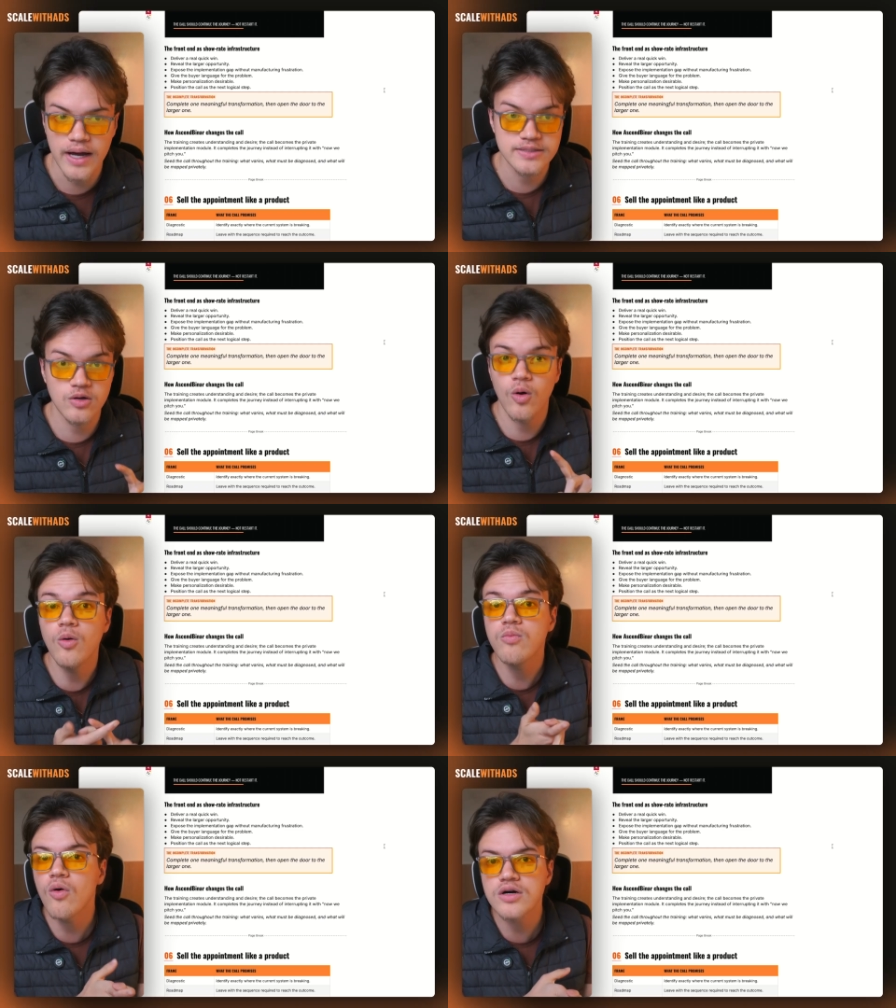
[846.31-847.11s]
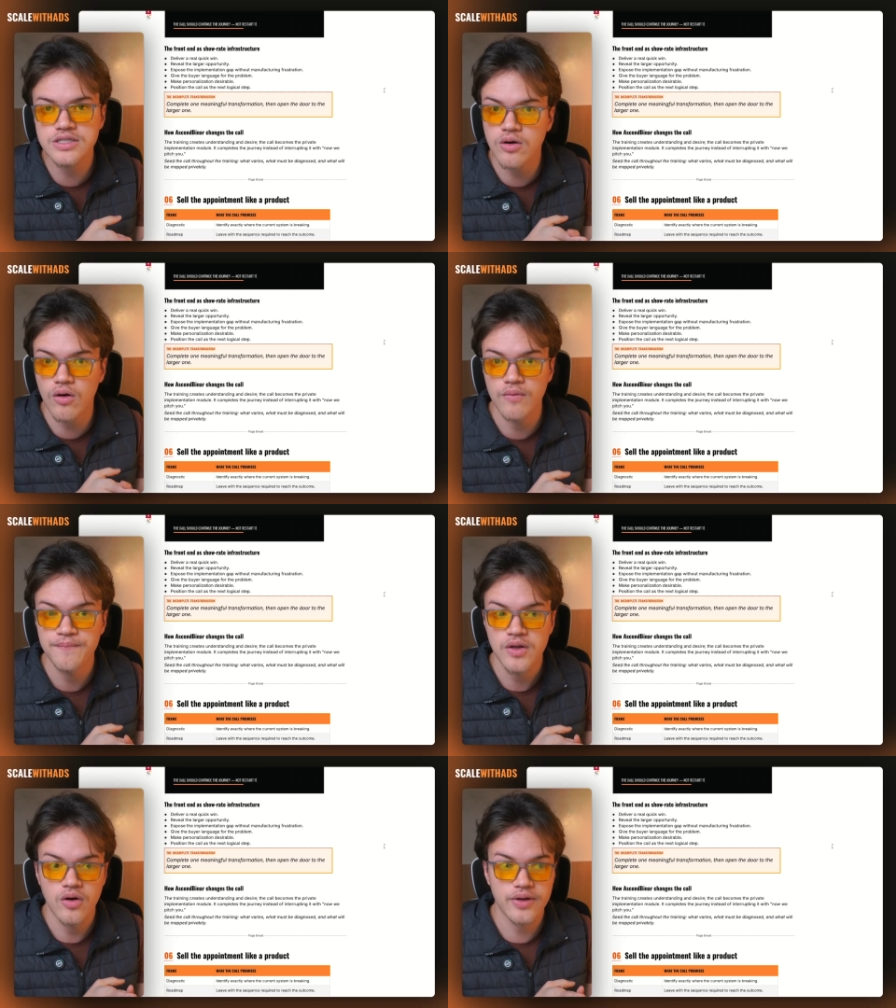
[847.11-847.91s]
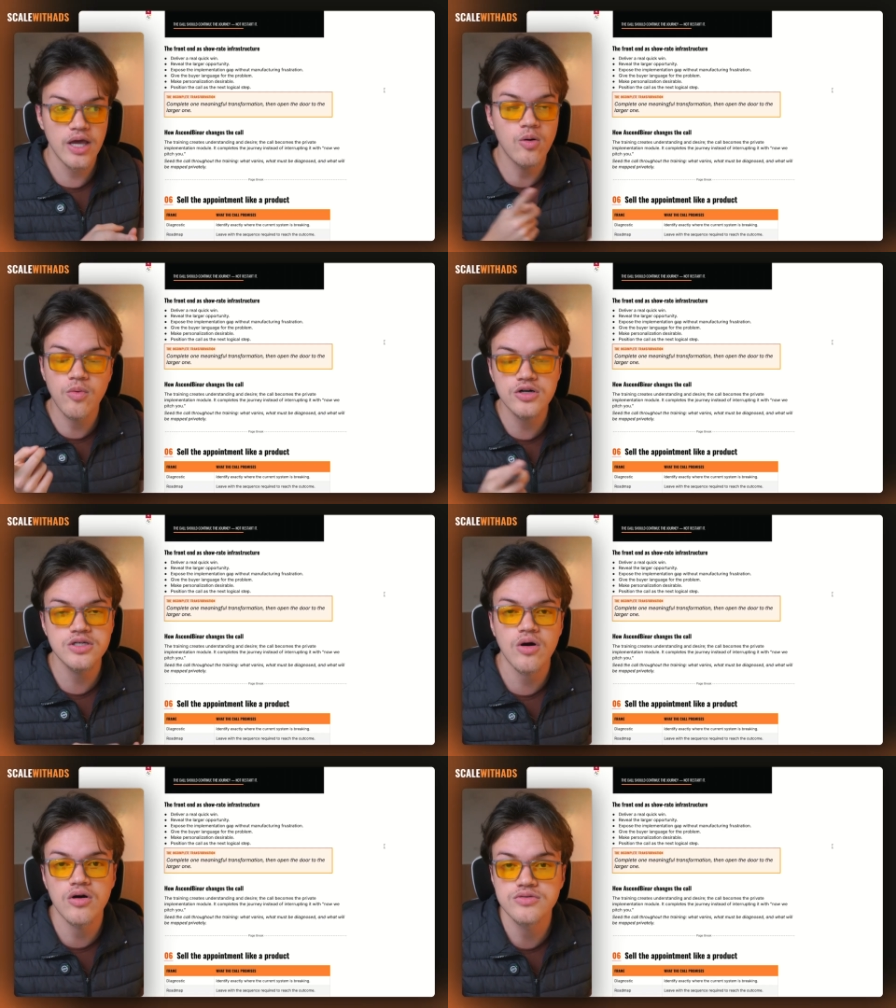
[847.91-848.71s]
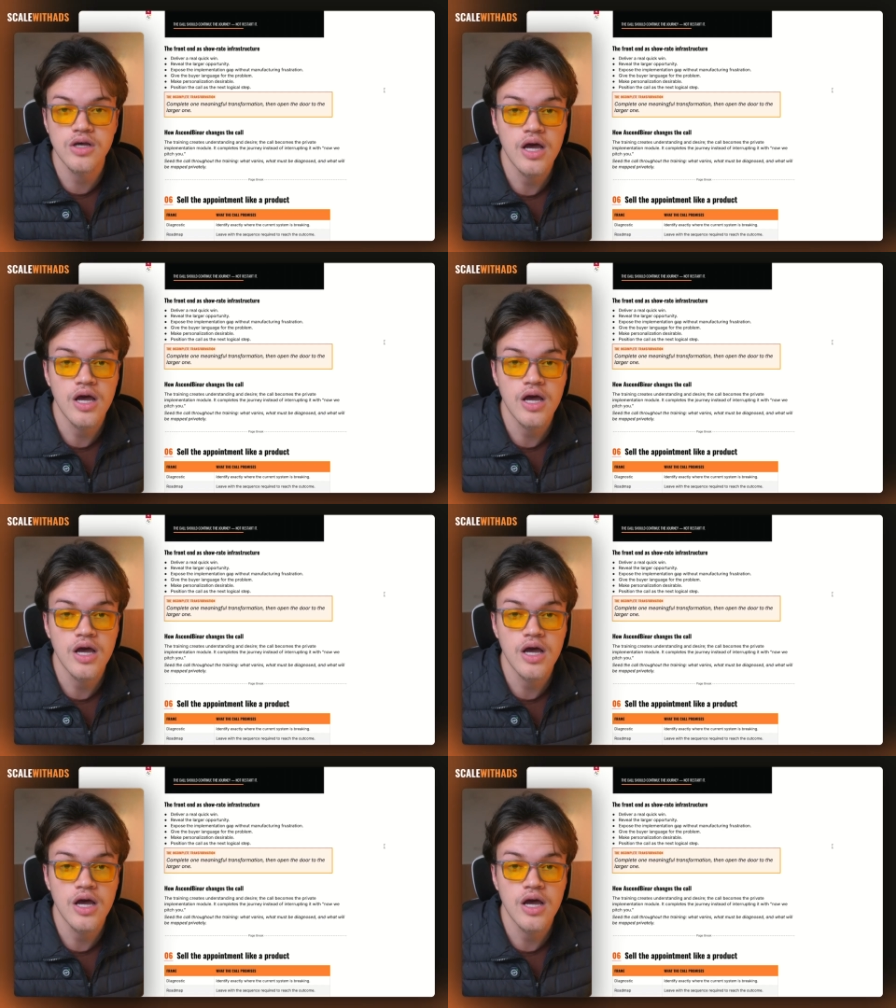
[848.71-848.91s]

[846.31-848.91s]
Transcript: as an onboarding call. Okay, onboarding calls